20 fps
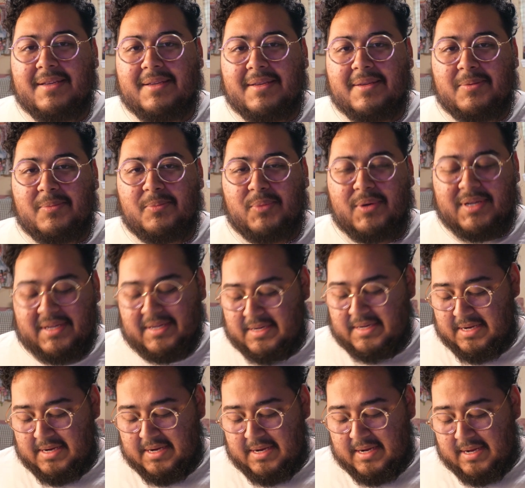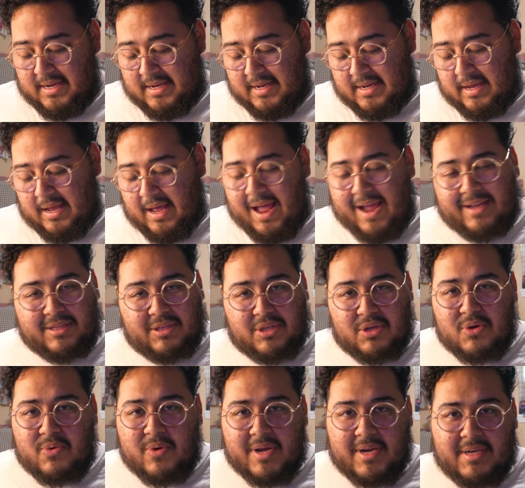But I do
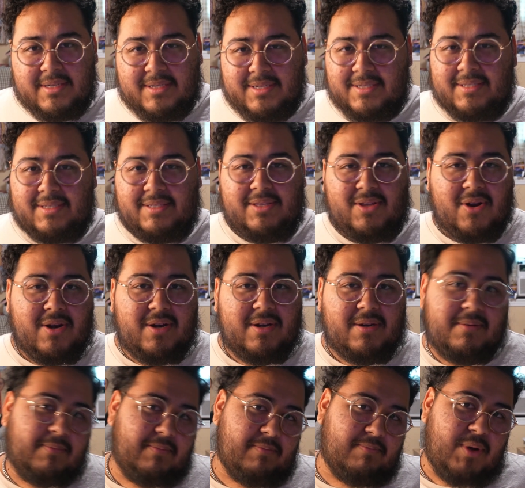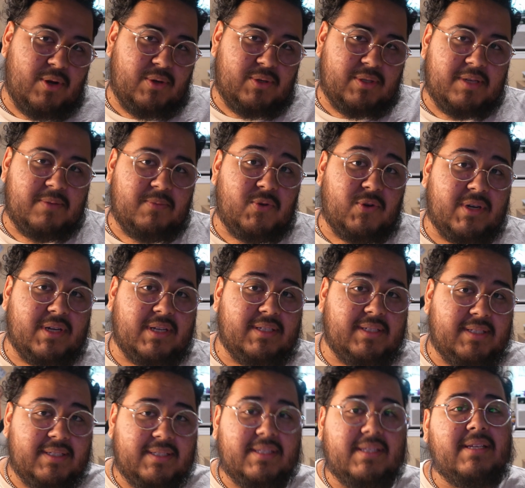want to just start posting more
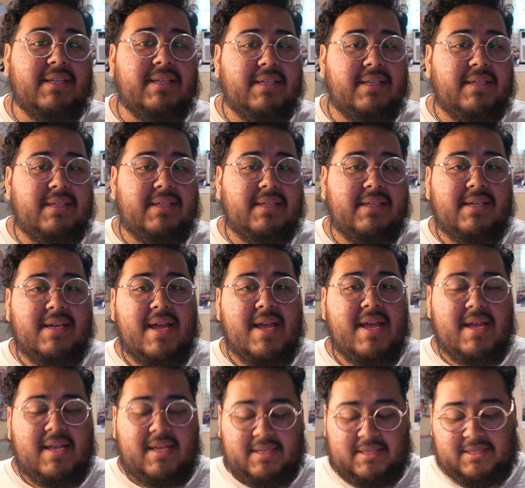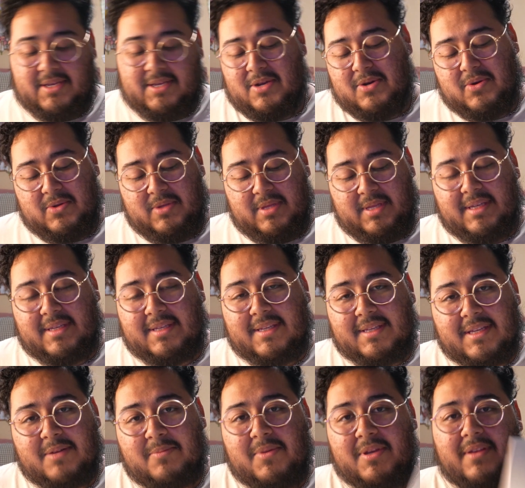consistently, so this is gonna be
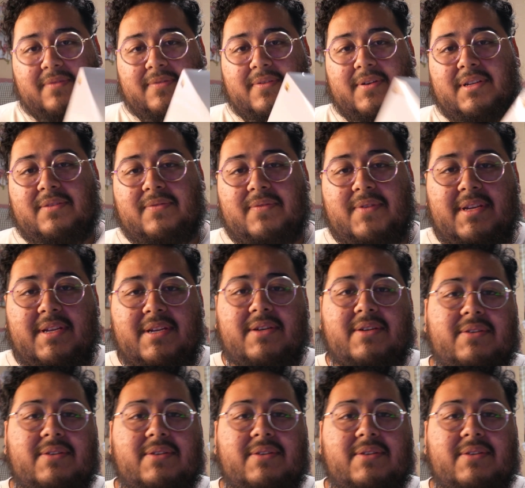the first video